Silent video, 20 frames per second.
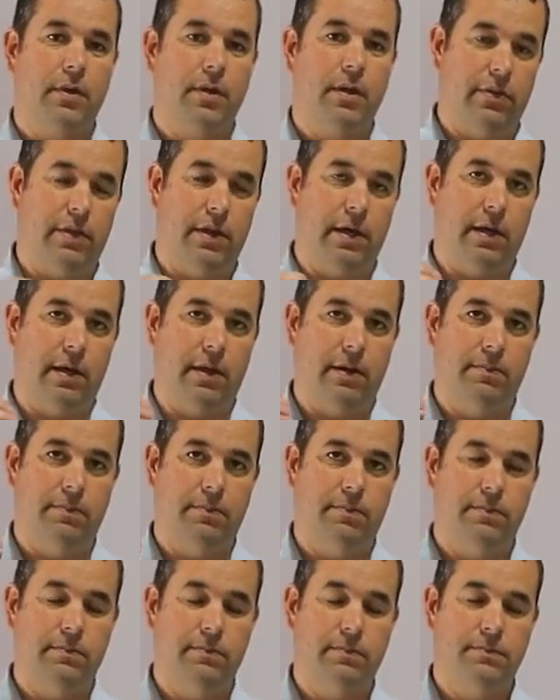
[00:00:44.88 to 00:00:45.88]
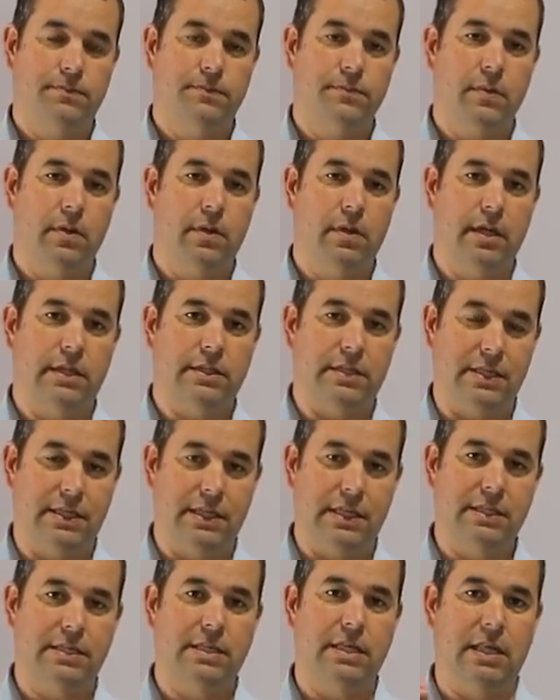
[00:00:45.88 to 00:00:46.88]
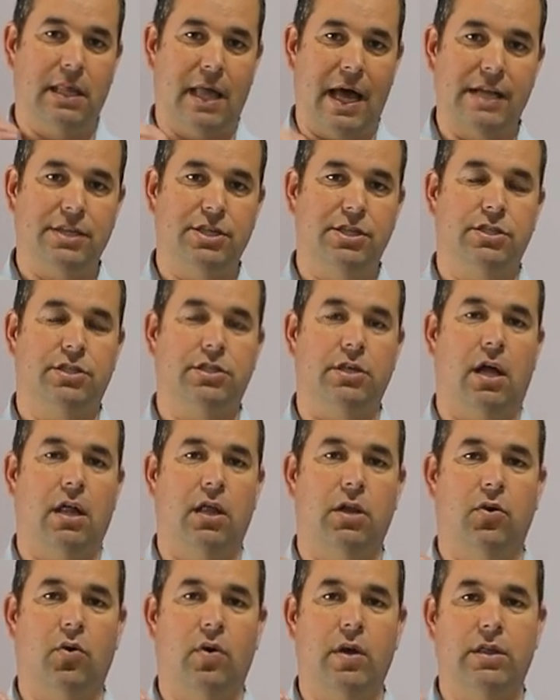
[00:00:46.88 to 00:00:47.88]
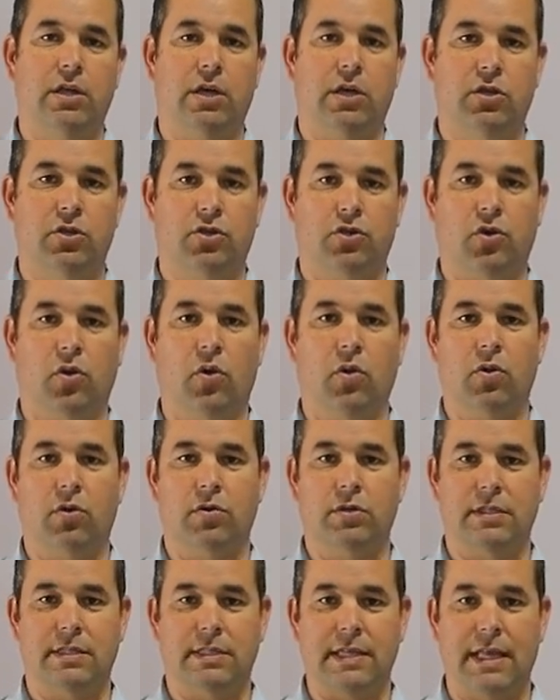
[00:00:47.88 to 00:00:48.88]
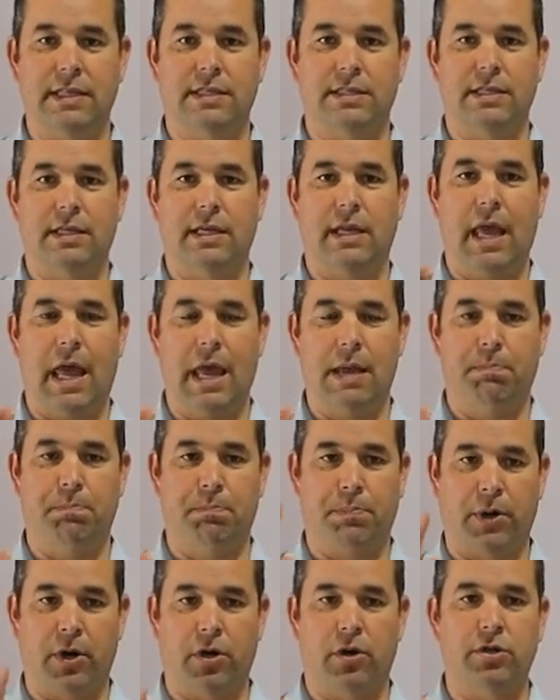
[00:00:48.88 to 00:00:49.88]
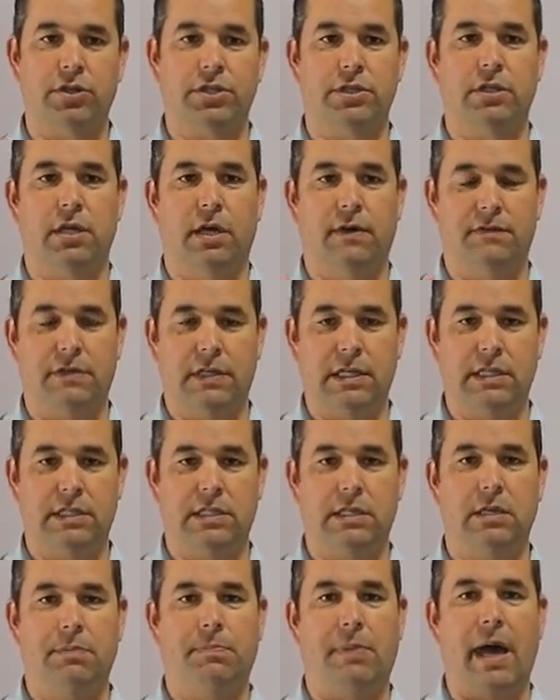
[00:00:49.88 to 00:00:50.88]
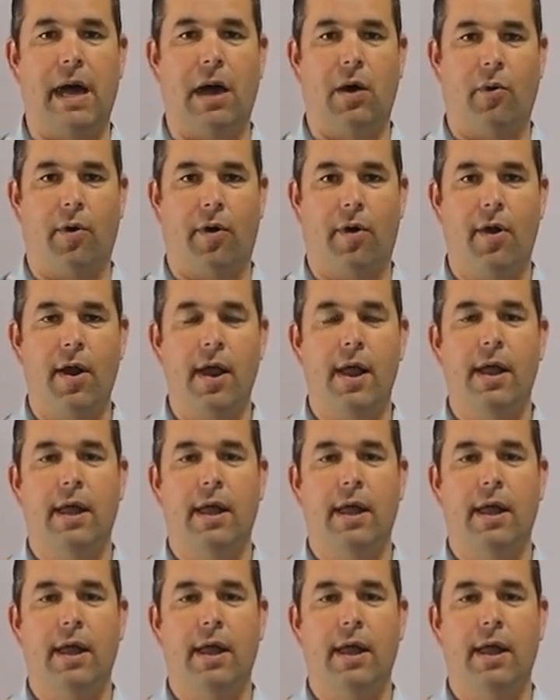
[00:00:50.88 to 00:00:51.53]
it's a DC latching solenoid. The controller sends it a burst of DC power,